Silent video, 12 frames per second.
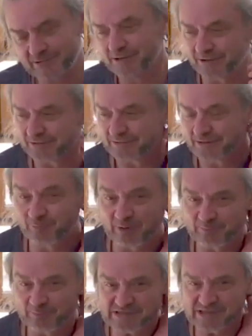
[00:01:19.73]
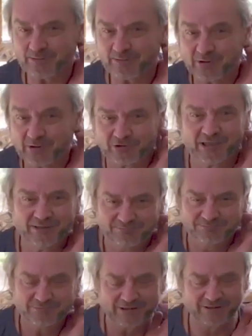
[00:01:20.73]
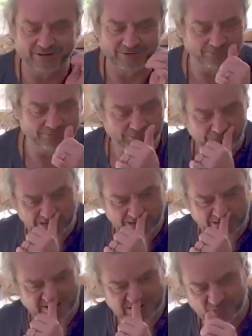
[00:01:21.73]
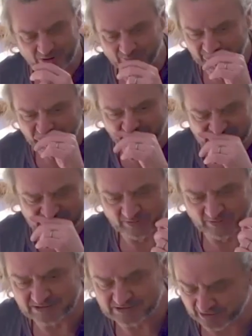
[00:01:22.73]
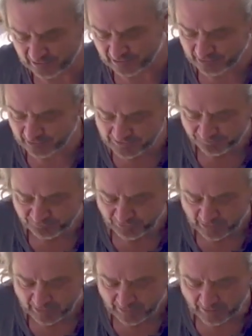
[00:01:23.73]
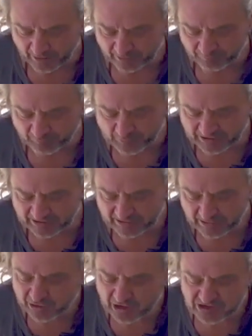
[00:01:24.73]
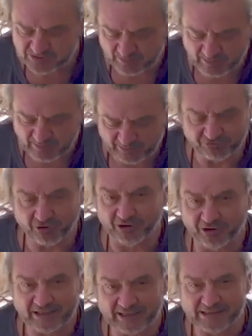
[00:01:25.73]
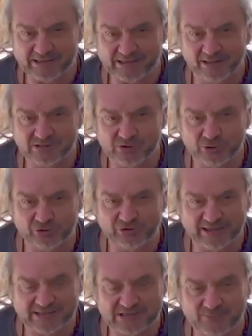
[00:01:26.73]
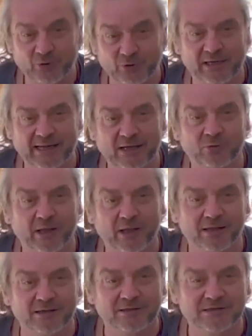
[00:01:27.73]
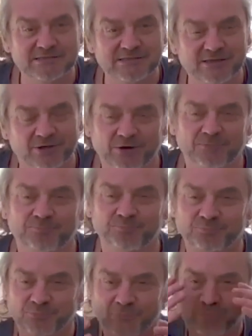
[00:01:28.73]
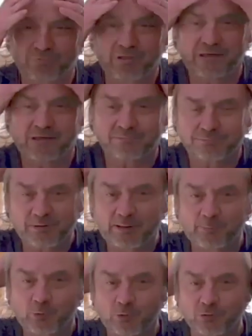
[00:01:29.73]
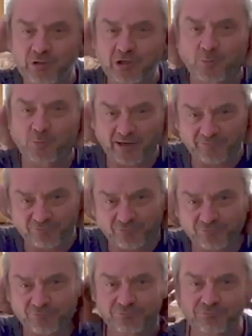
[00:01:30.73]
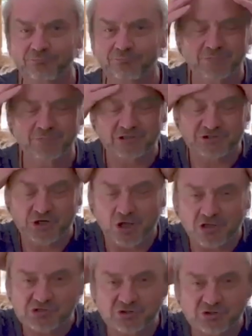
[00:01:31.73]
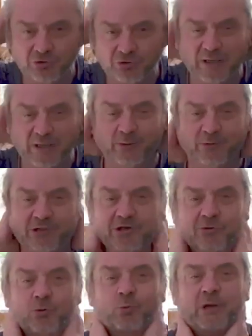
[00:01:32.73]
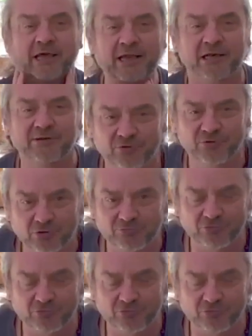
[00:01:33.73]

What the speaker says: I've been busy building. That's what I've been doing this week. But it occurred to me maybe Friday is a good day to put it out there, because then you might have a chance to play with it at the weekend if you